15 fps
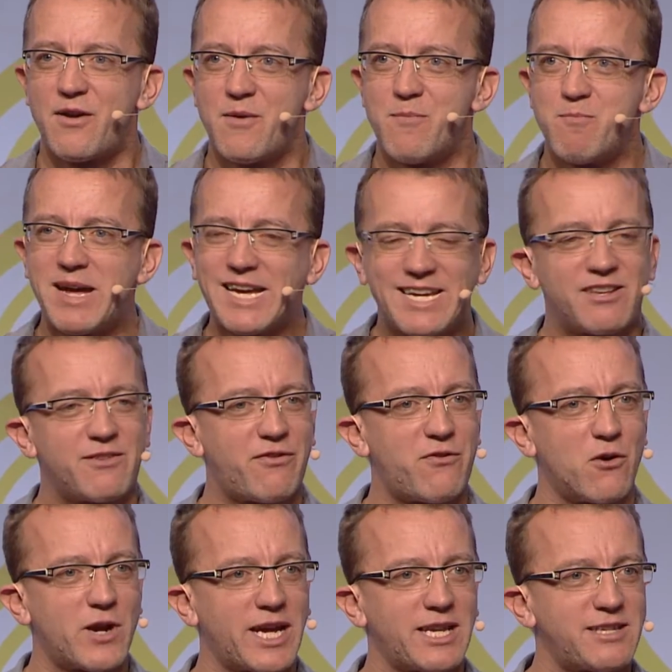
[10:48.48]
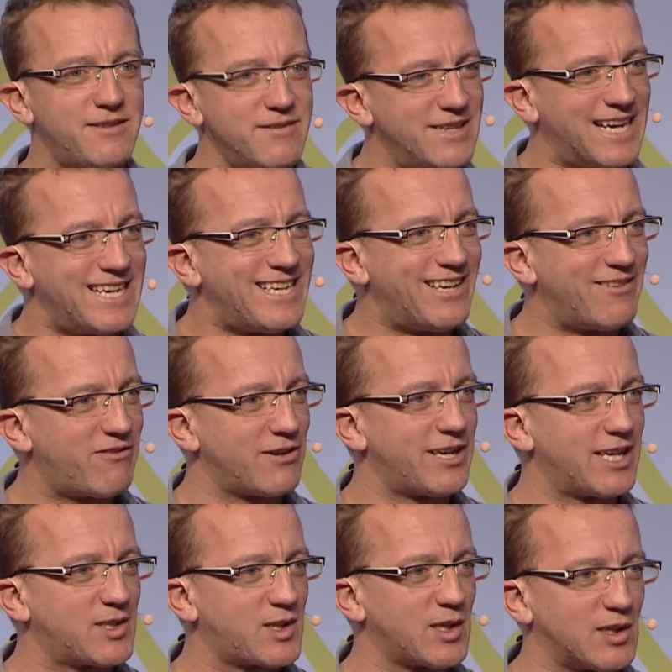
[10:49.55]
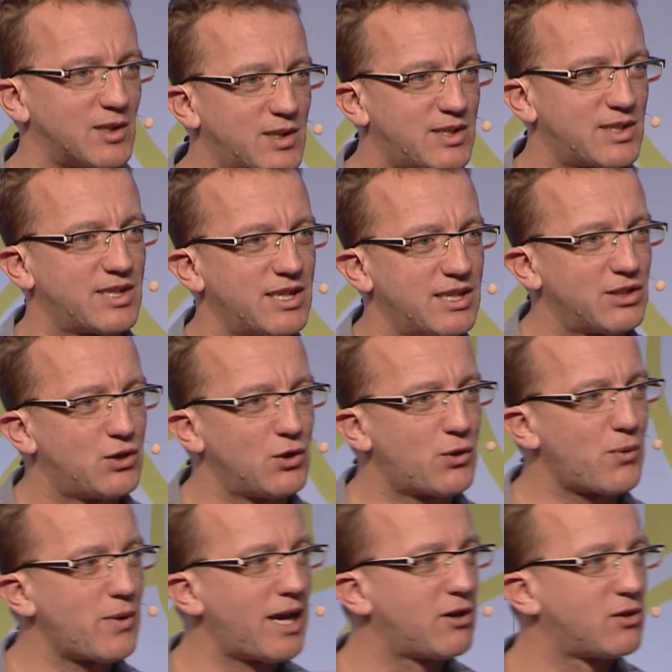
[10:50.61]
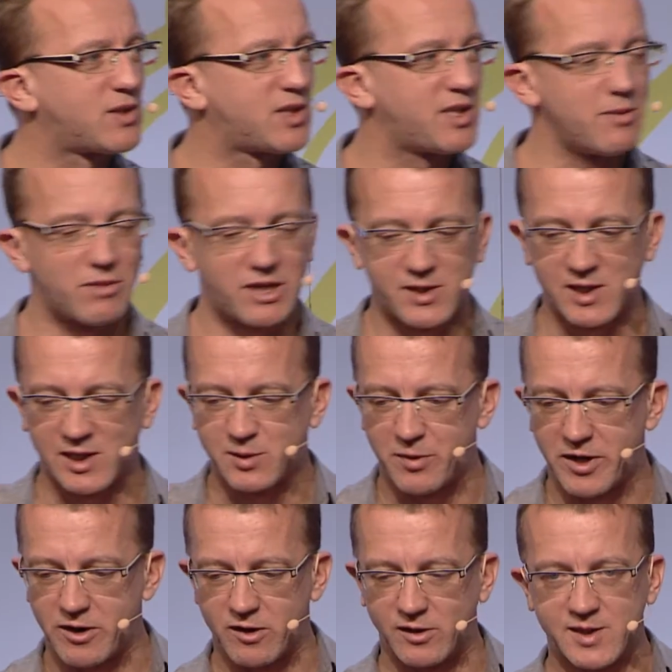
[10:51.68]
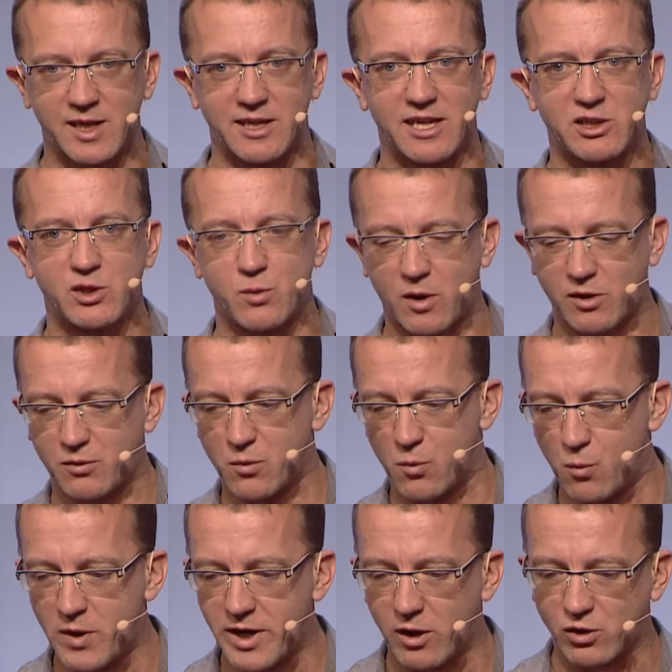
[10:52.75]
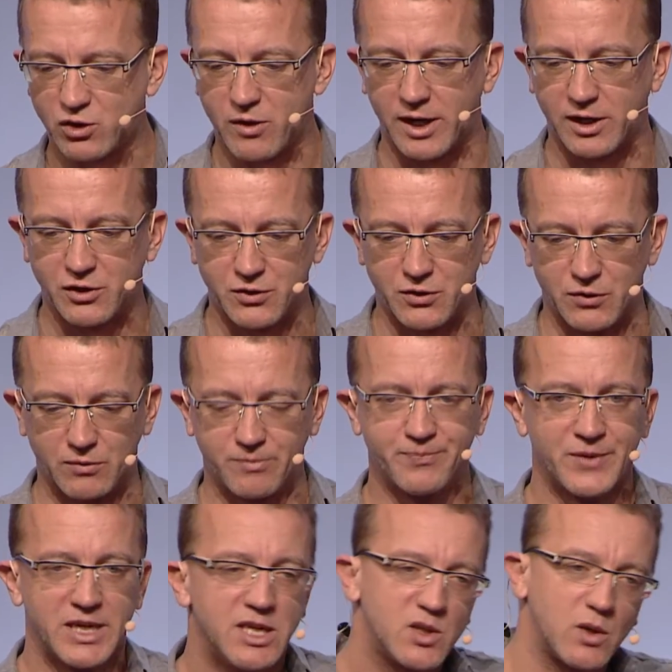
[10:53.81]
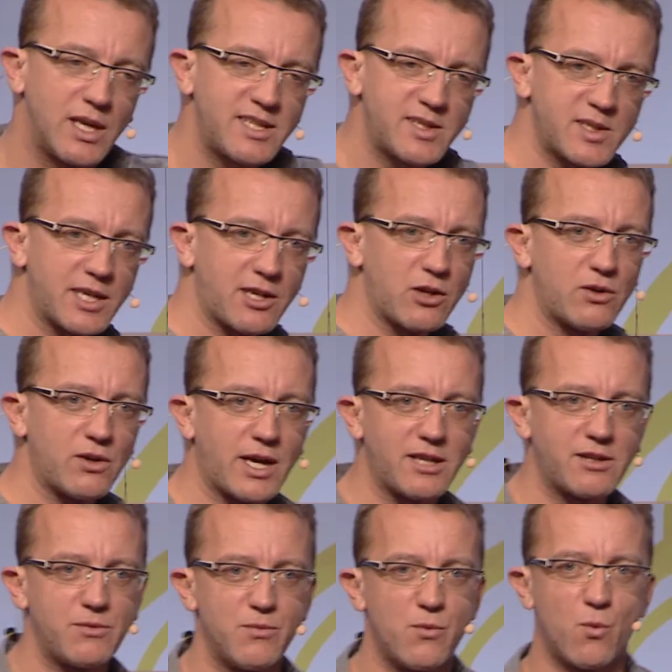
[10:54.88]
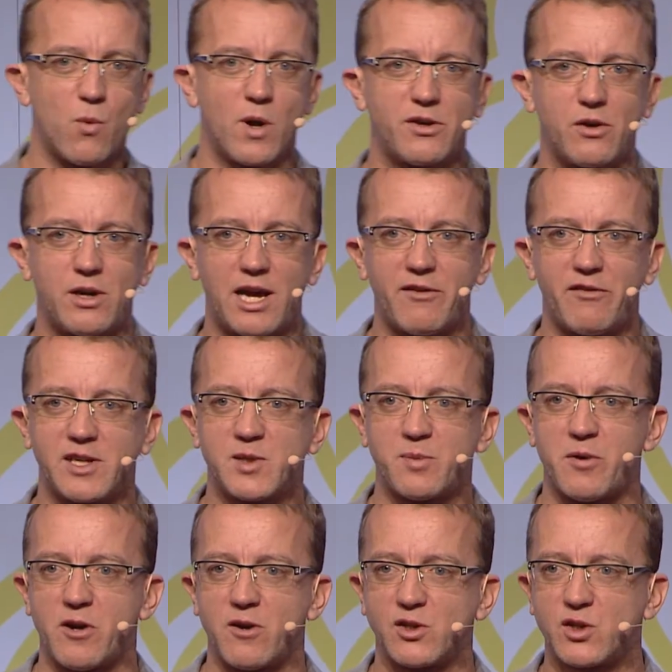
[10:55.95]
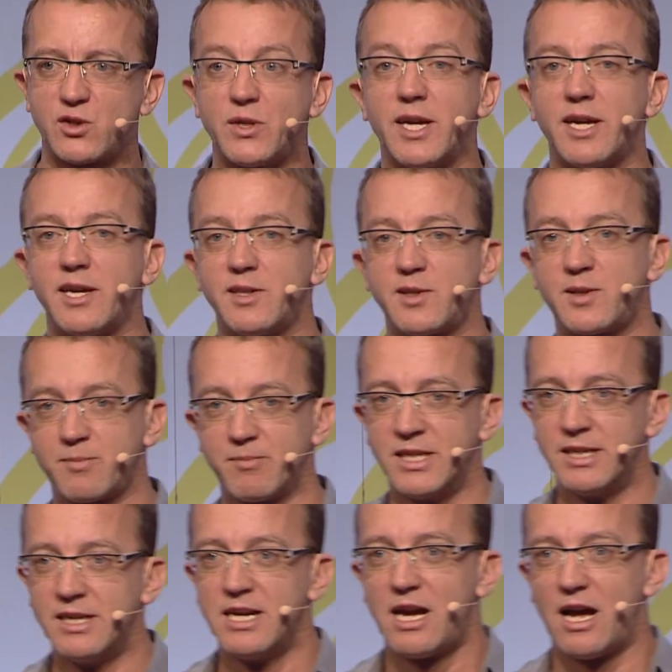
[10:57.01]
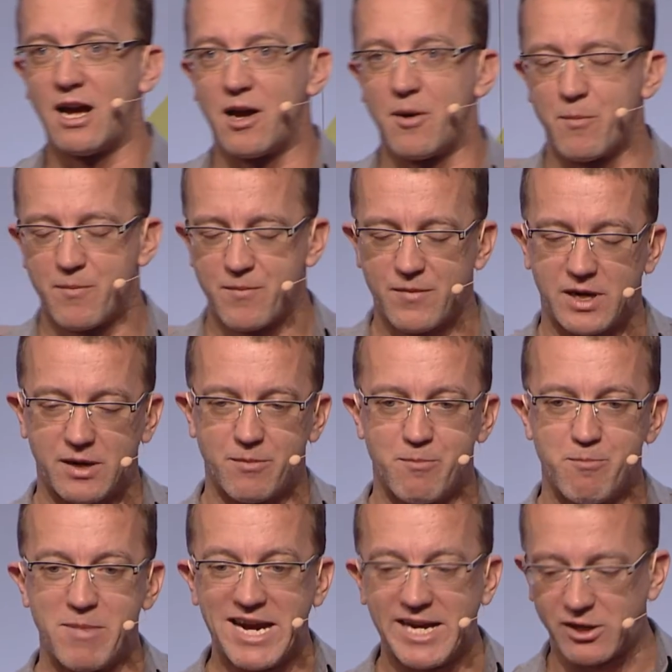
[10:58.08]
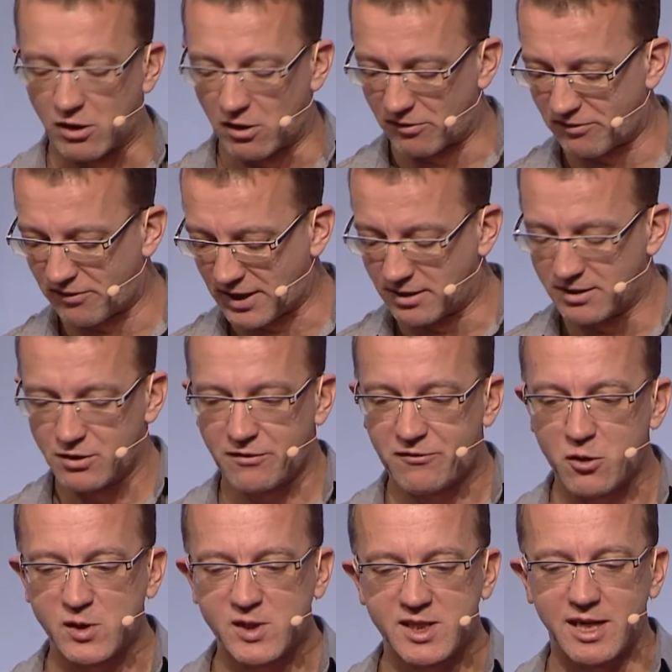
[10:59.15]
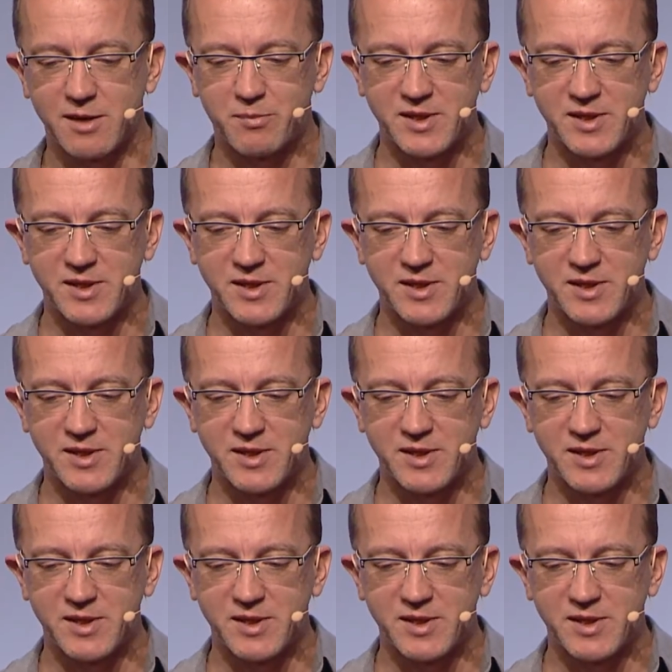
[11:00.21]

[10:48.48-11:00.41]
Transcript: make it forget that it even exists, to create a seamless experience, and that's what we are trying to do. So let's take a look at what the live experience today is made of. And the first step